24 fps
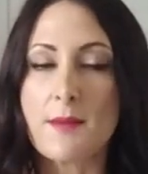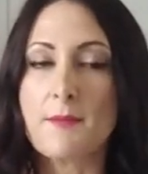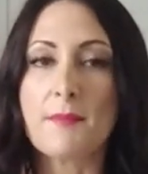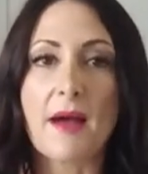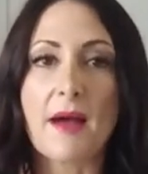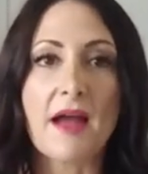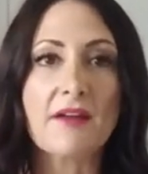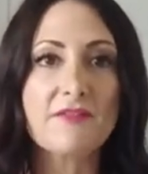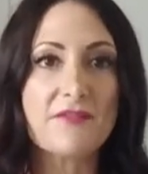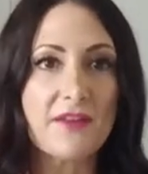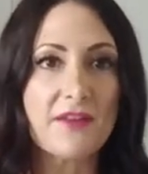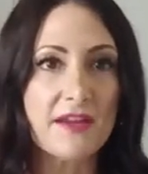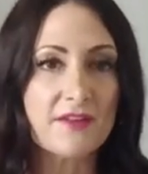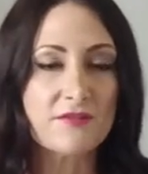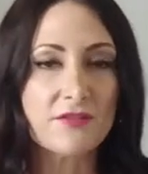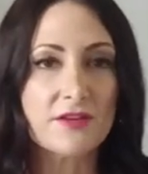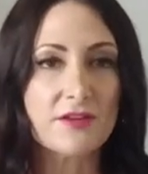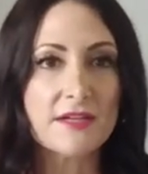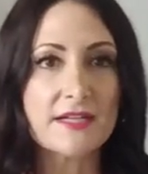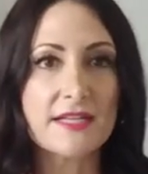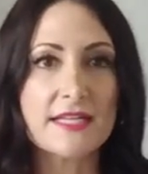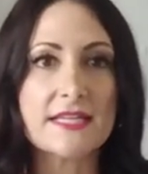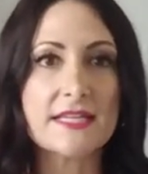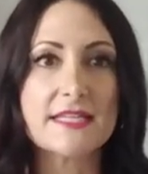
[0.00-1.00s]
My
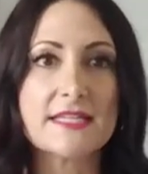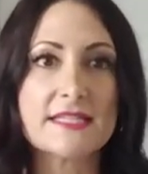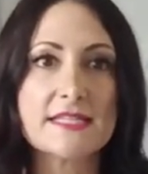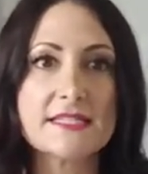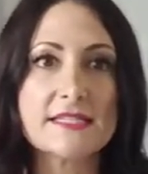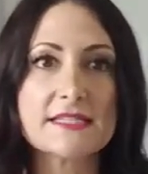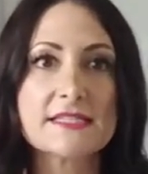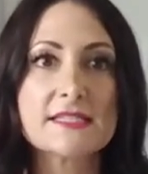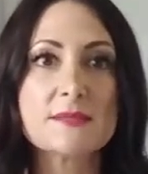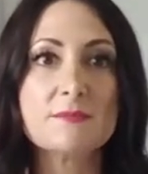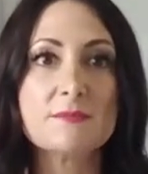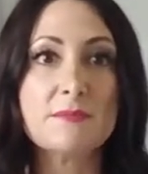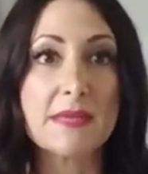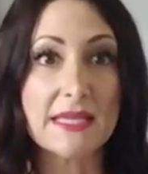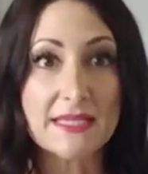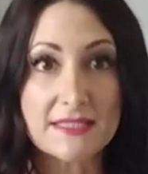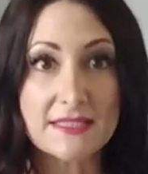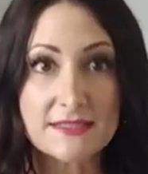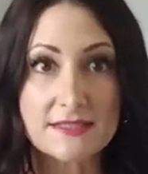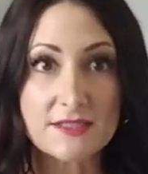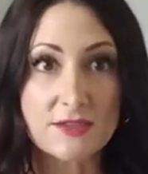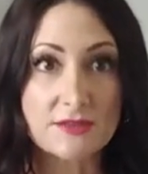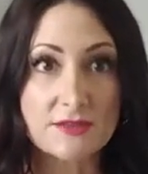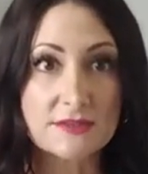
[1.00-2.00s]
favorite is
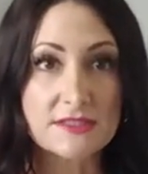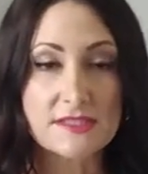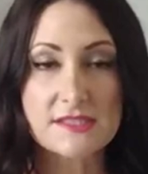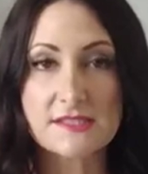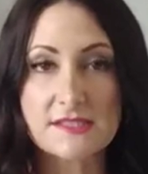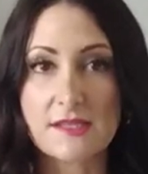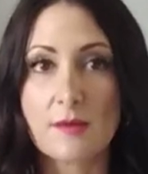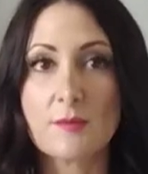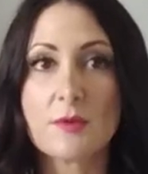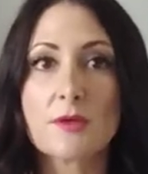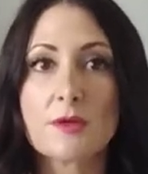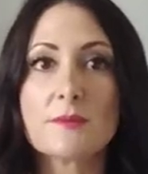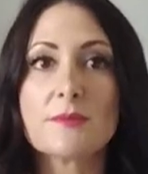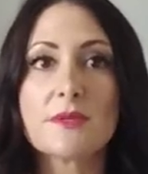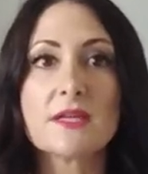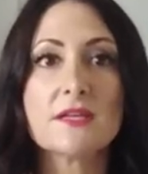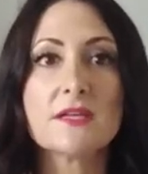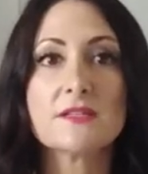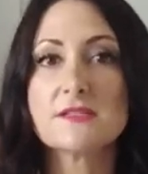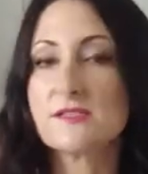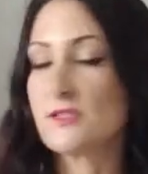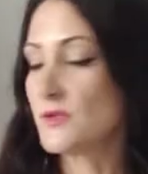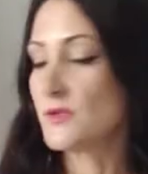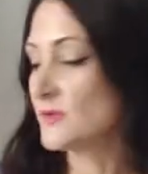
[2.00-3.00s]
mint during the summer
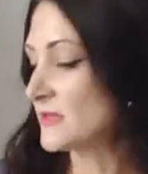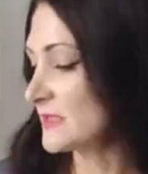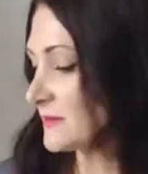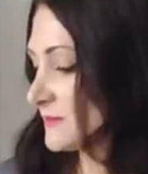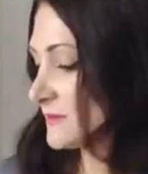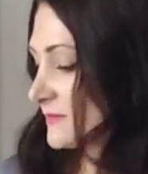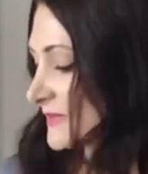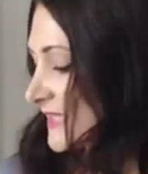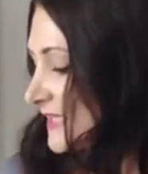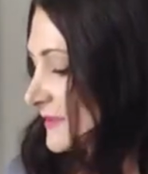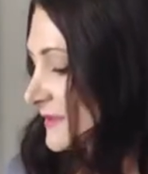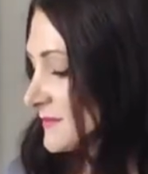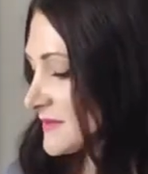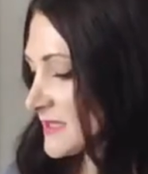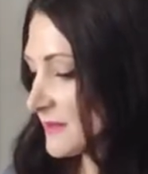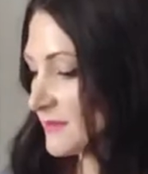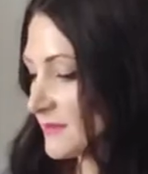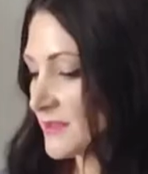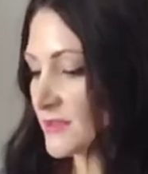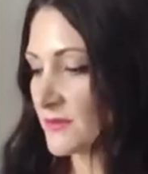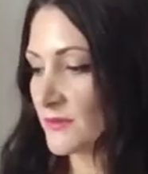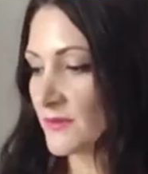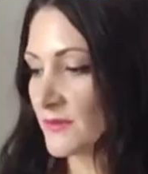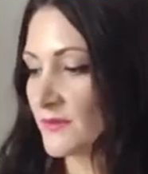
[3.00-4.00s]
because you can keep
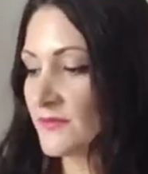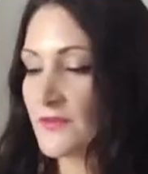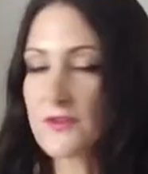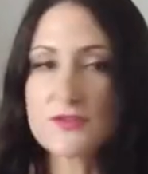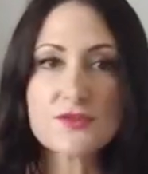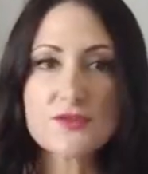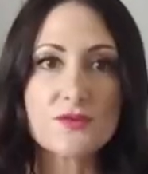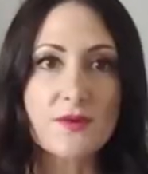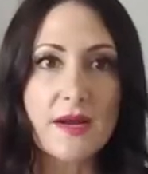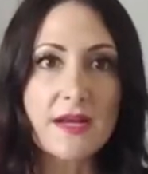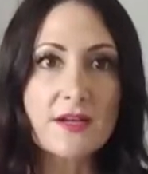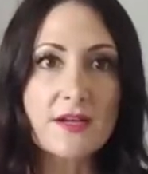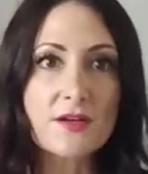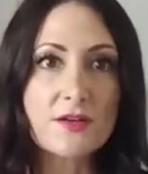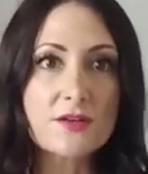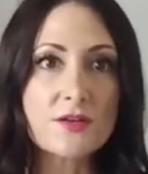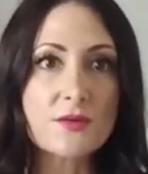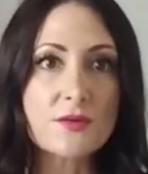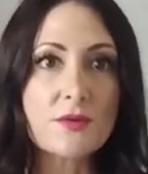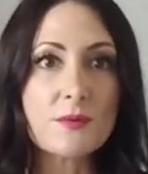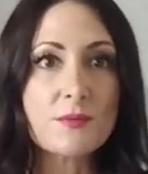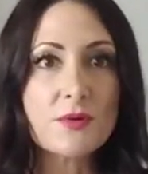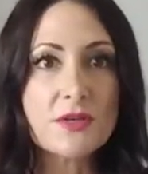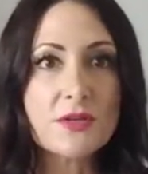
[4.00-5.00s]
some in the refrigerator.
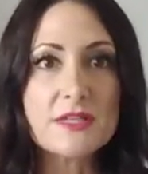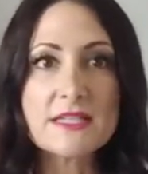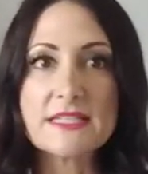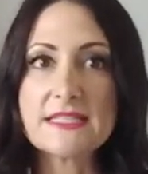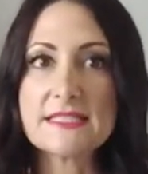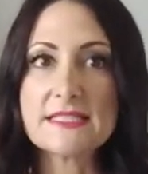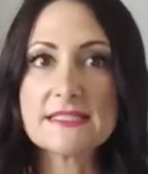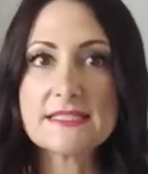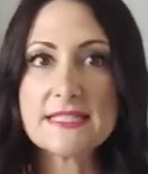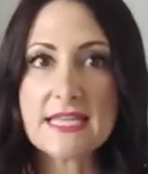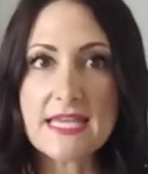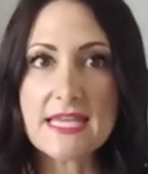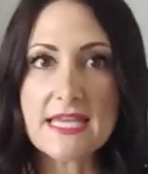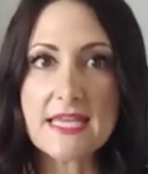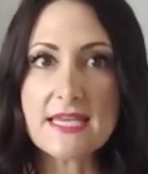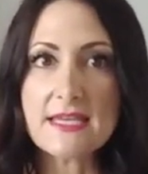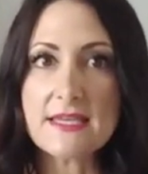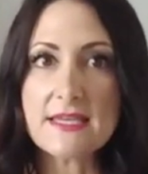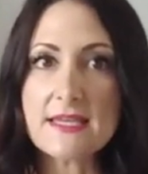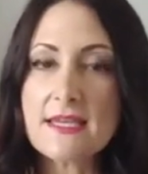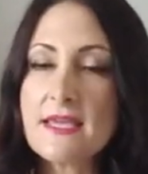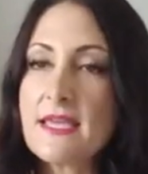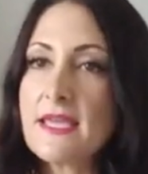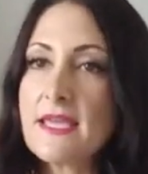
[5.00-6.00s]
You can put it in
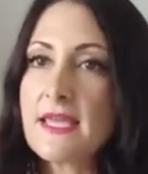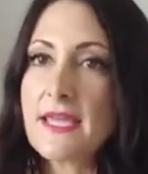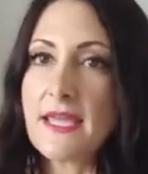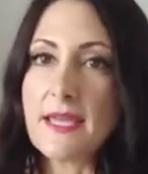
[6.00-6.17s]
tea.